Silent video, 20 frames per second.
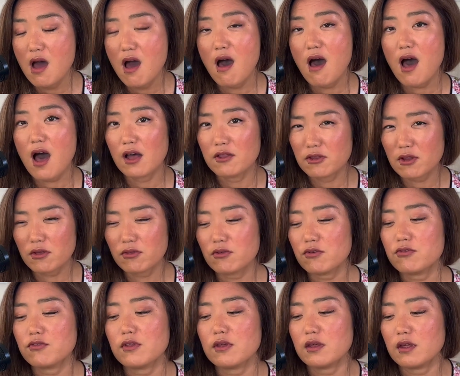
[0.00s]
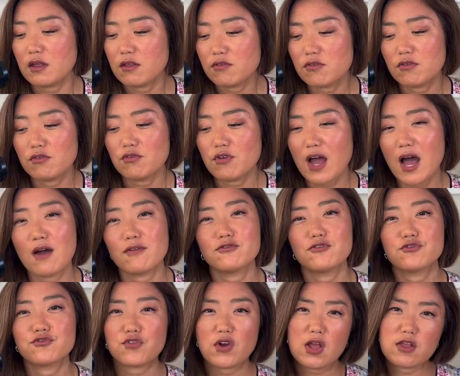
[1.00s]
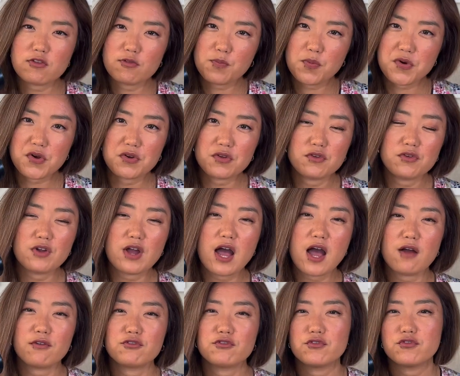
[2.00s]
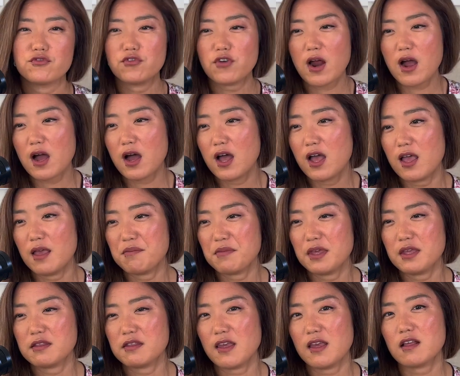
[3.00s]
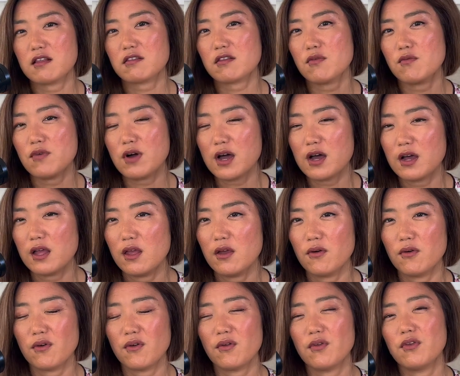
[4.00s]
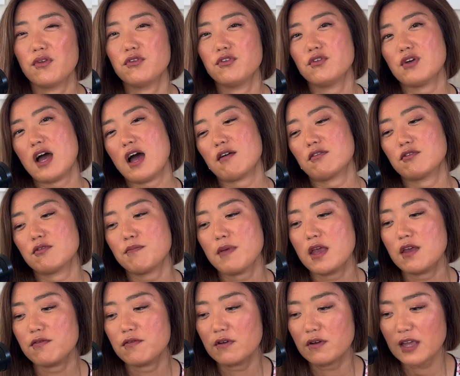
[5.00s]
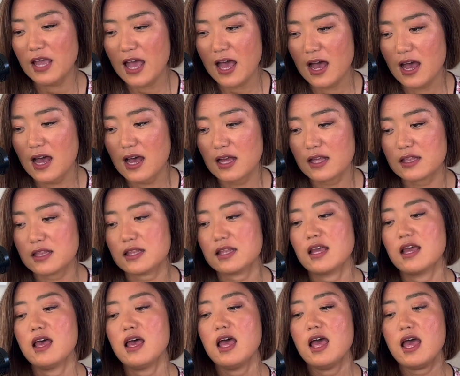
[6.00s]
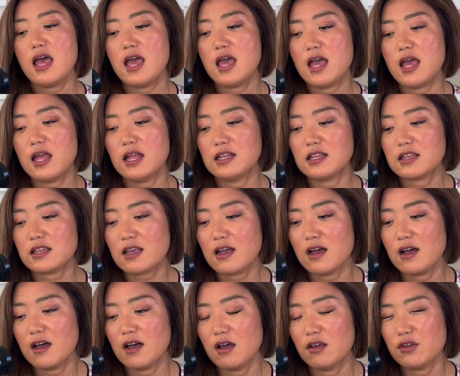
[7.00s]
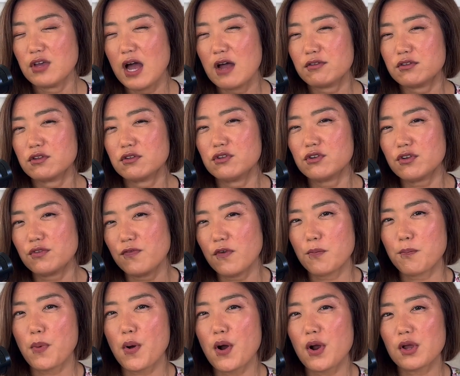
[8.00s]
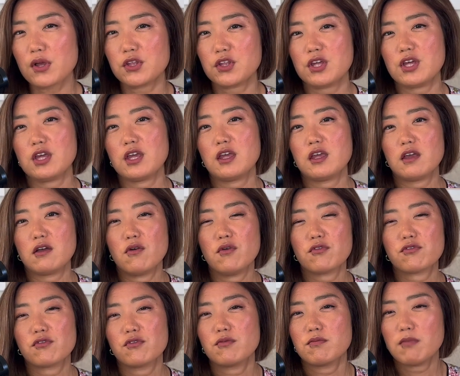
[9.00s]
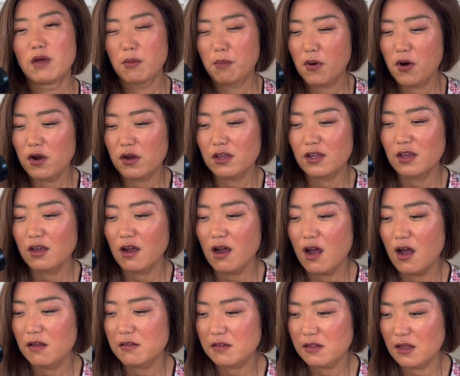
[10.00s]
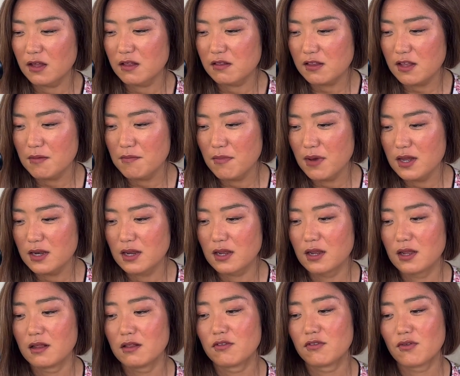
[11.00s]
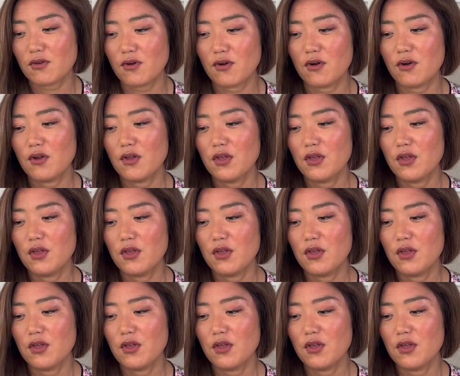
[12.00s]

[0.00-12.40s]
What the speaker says: Another thing is you have to transport, you have to drive. It takes a while. You have to pay for gas, and you have to look for parking. Also, parking costs some money. So